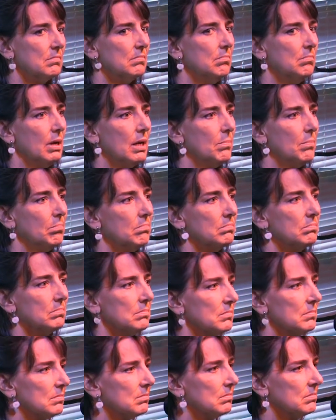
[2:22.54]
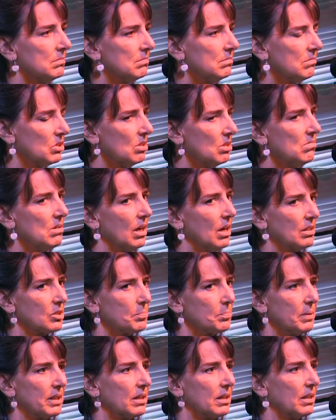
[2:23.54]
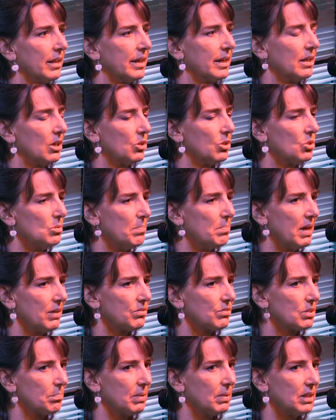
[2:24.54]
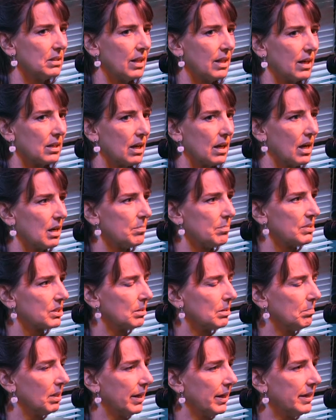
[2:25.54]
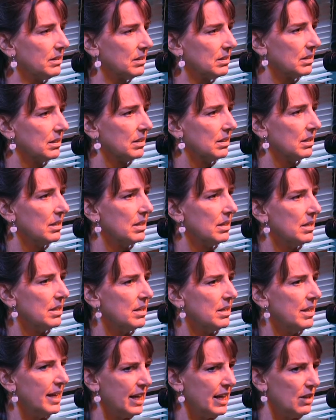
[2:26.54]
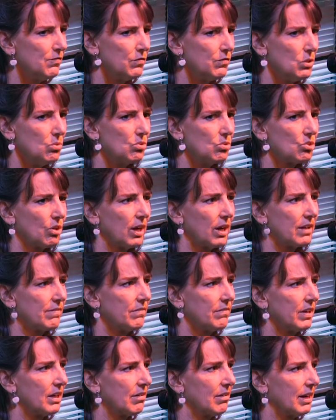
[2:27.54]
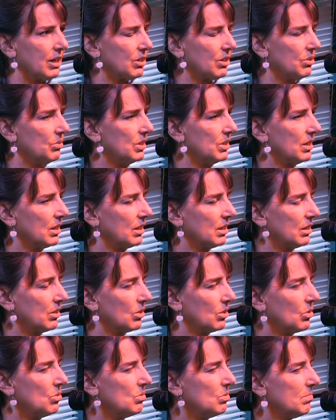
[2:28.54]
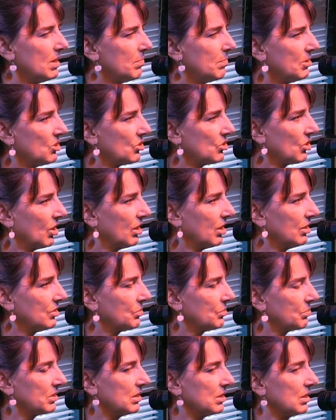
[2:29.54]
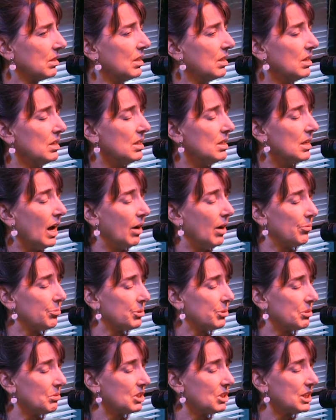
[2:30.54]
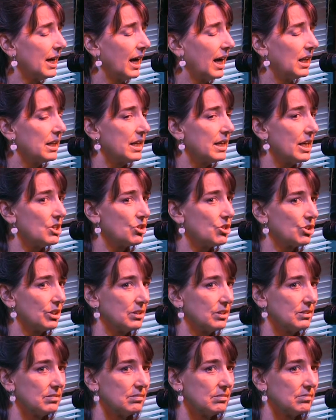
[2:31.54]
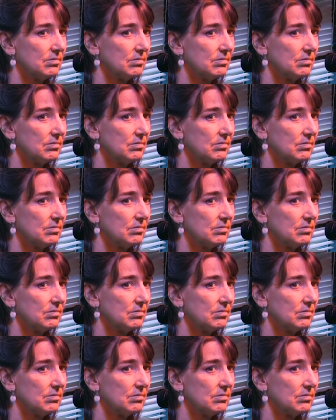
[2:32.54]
"Ma'am, do not speculate on who may have submitted that anonymous complaint. If you try and figure out who did it, you may be charged with retaliation.